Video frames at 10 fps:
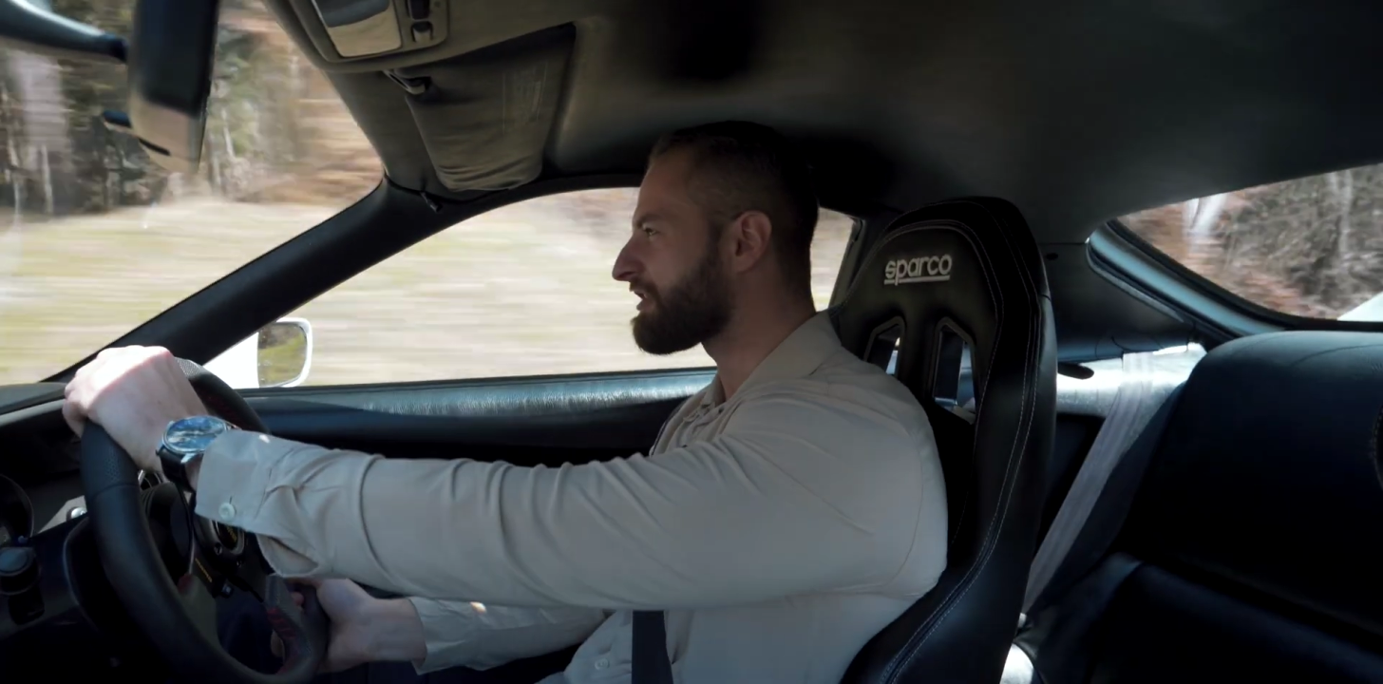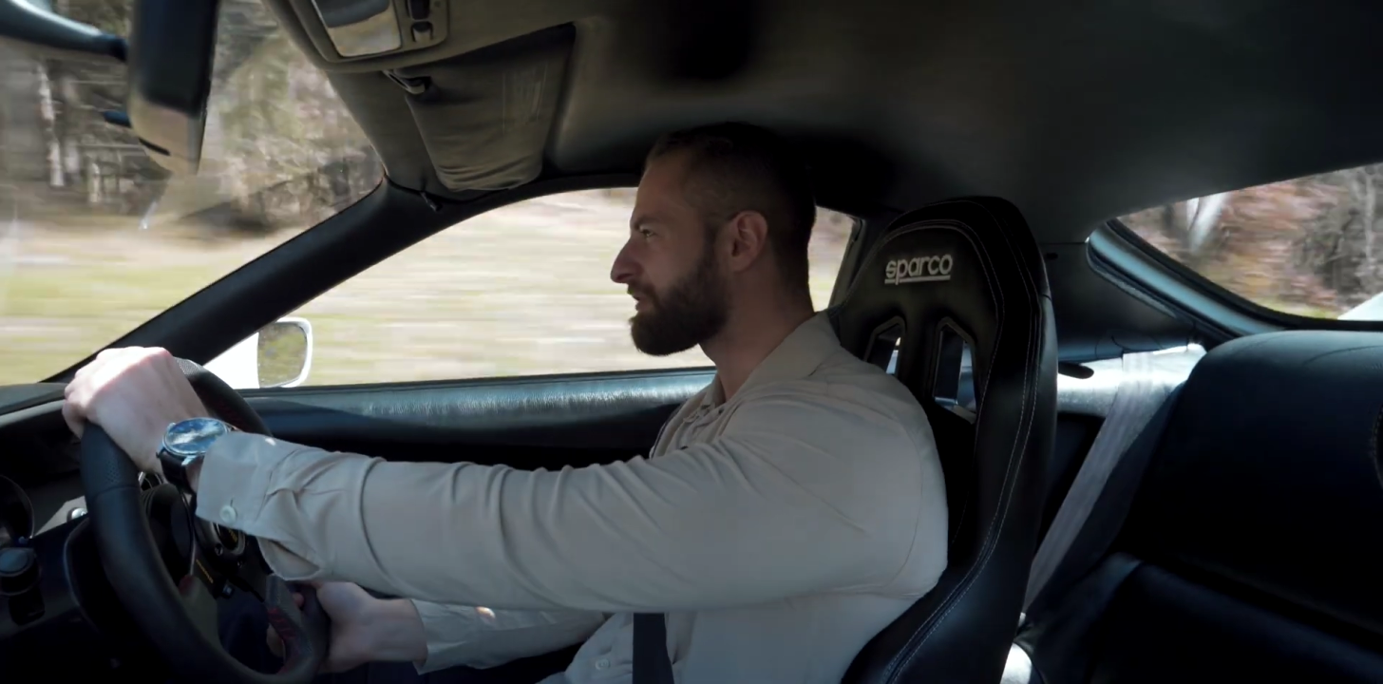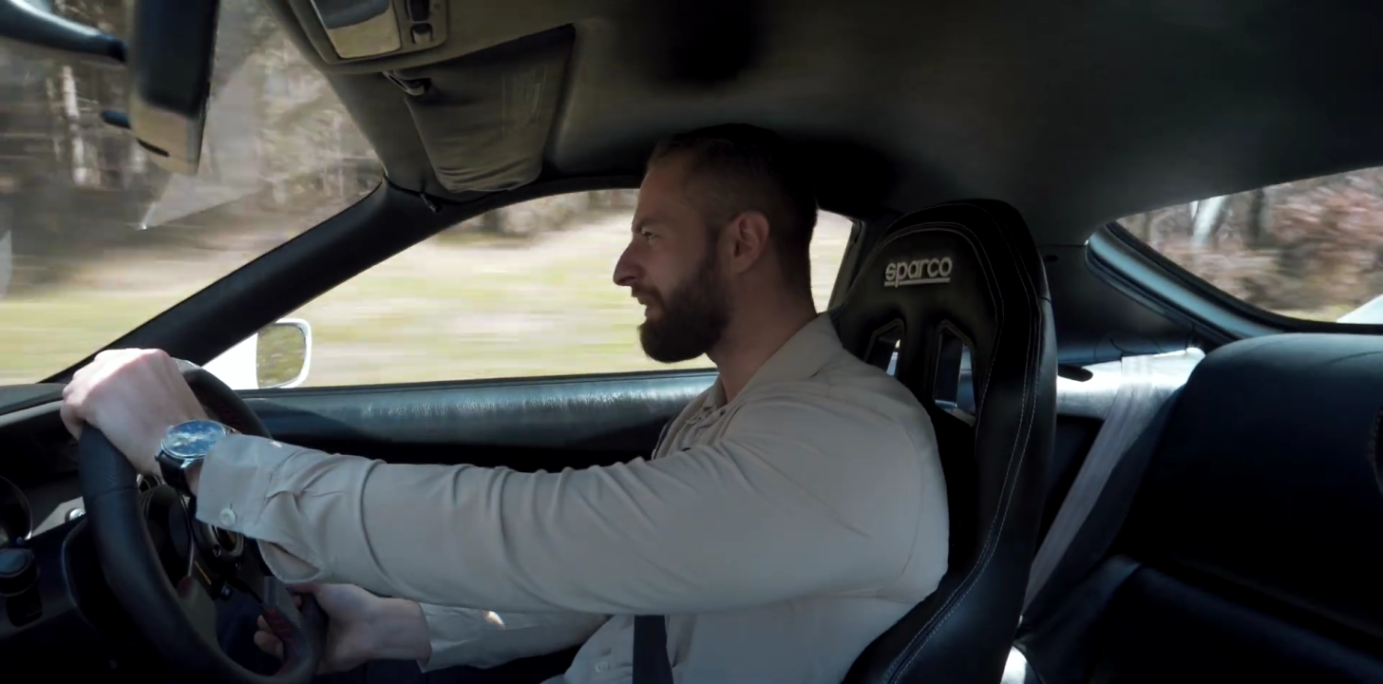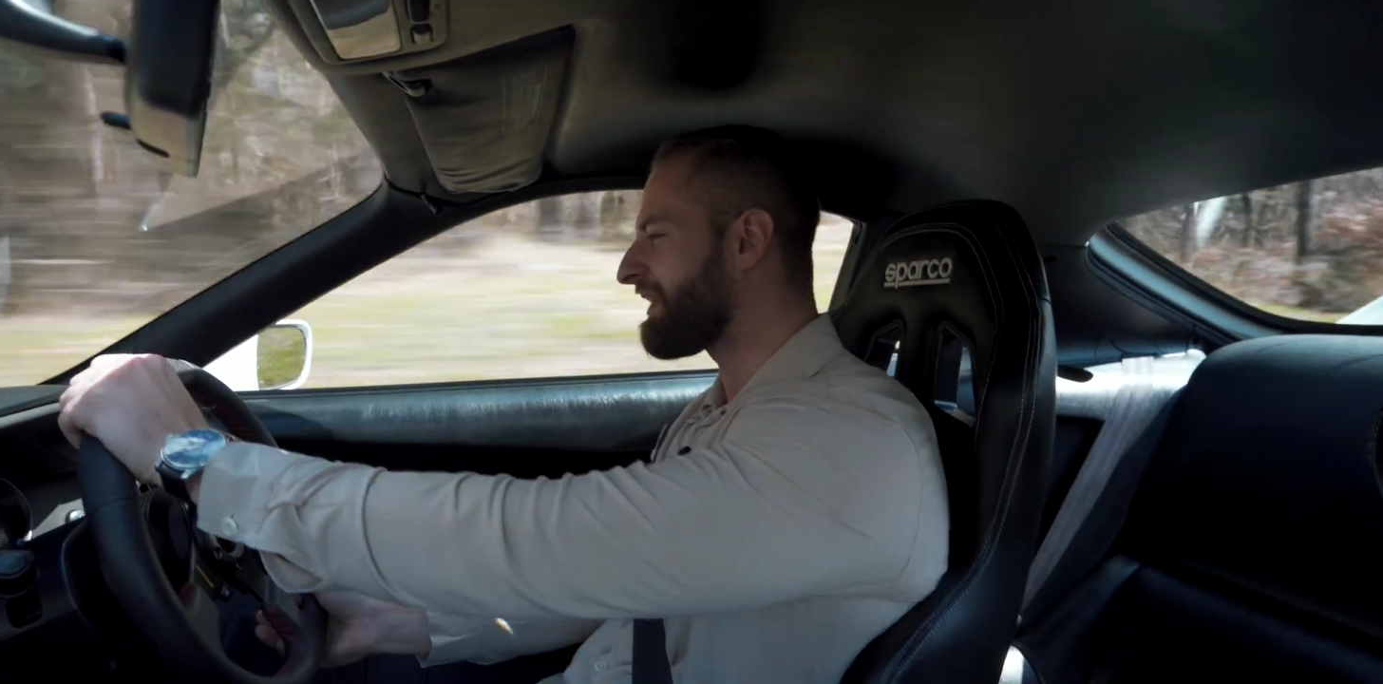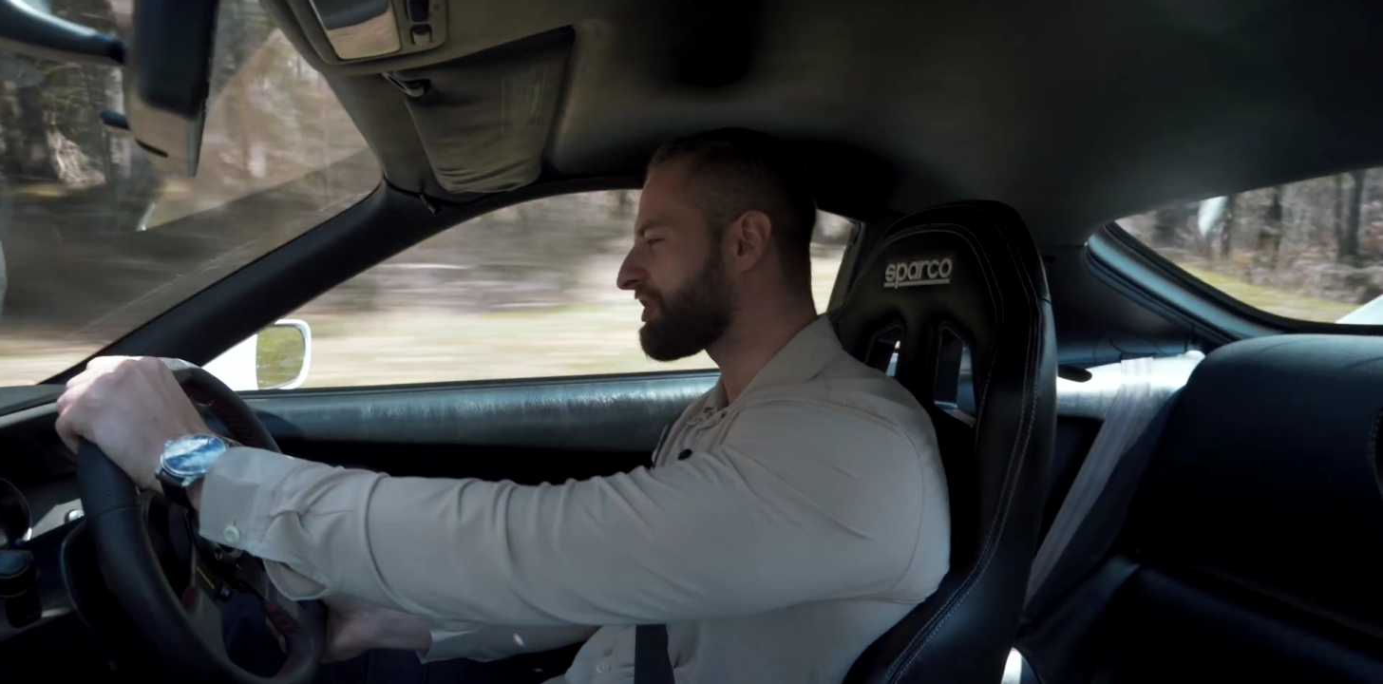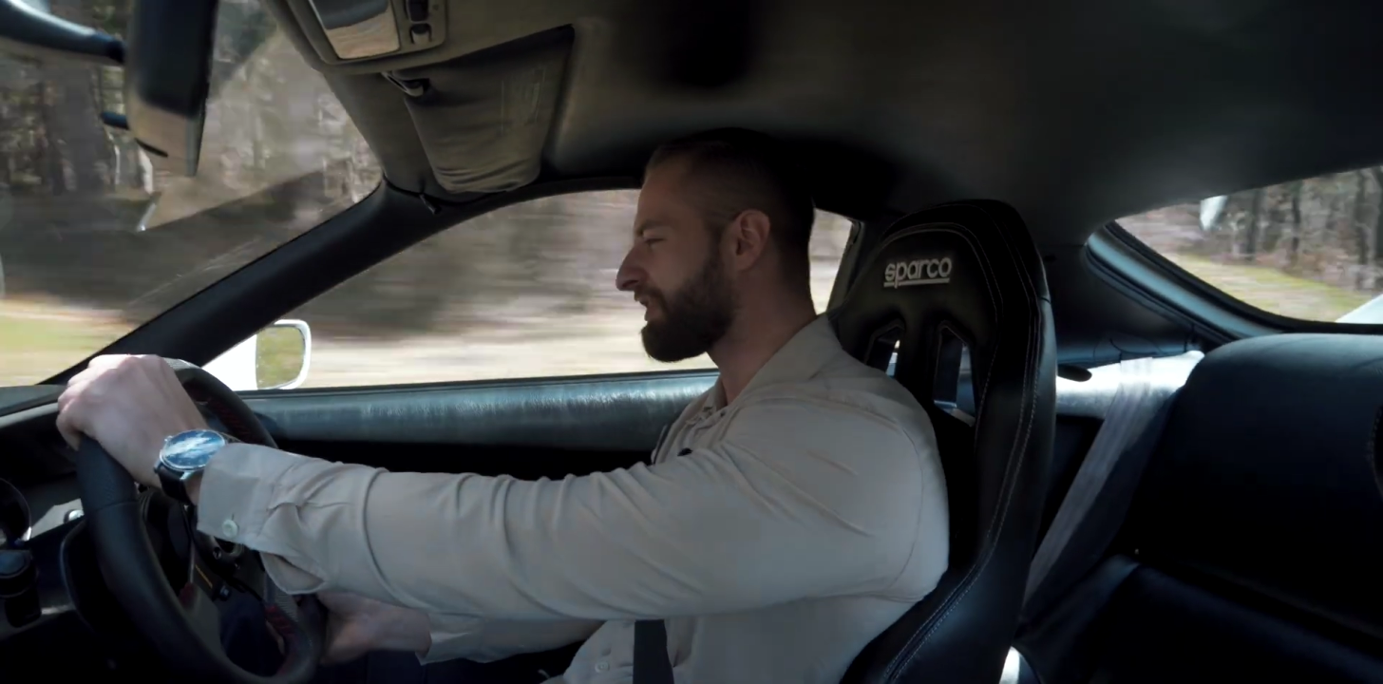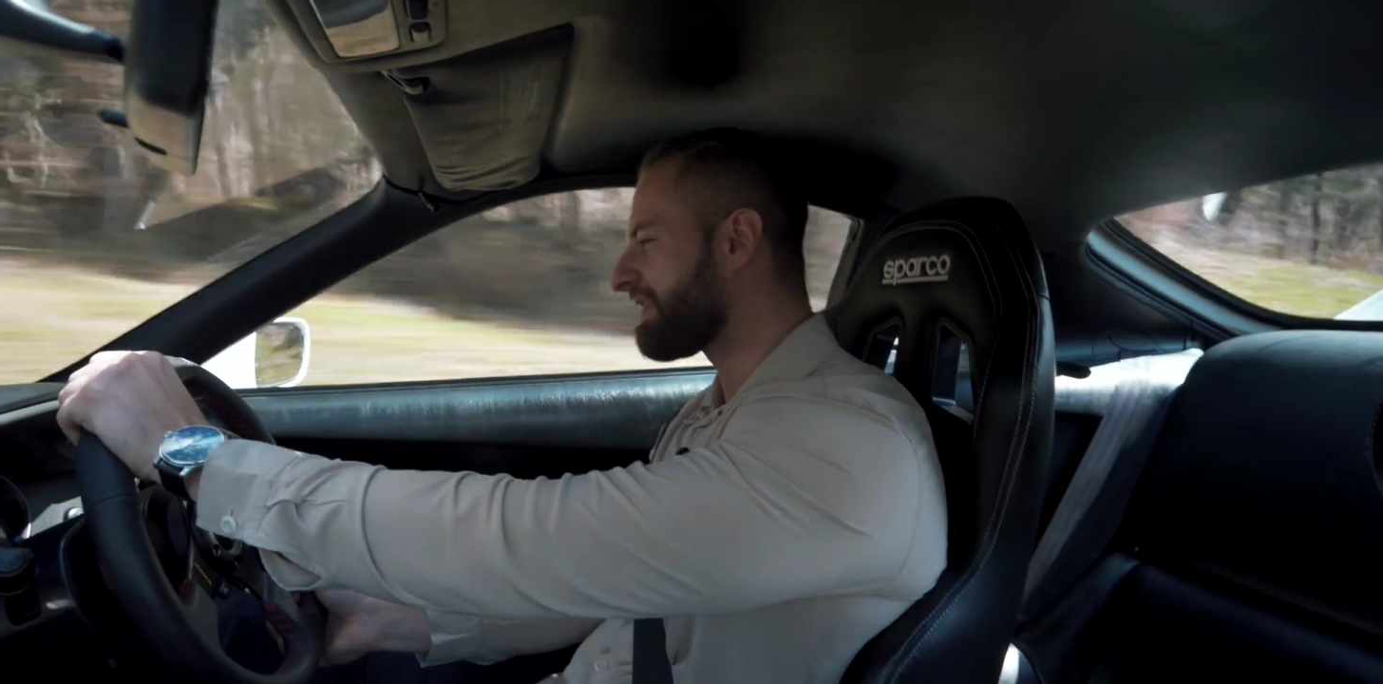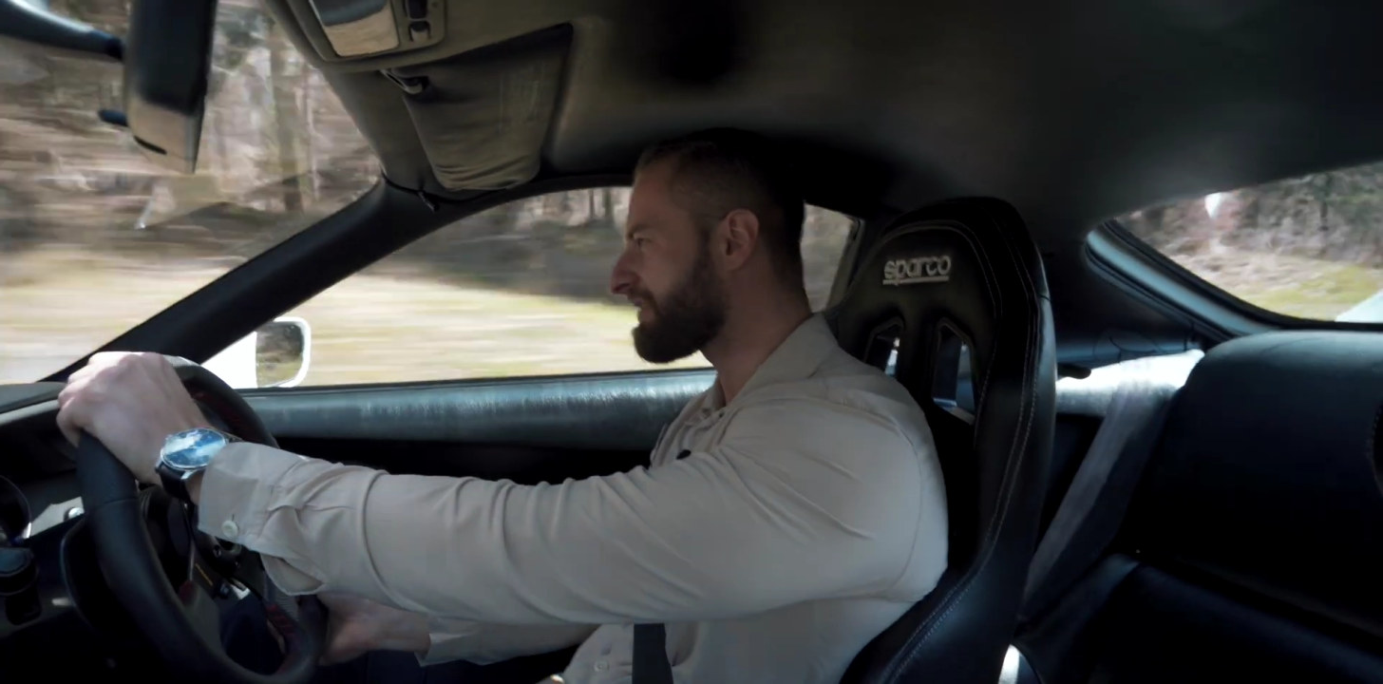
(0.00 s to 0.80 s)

suspension.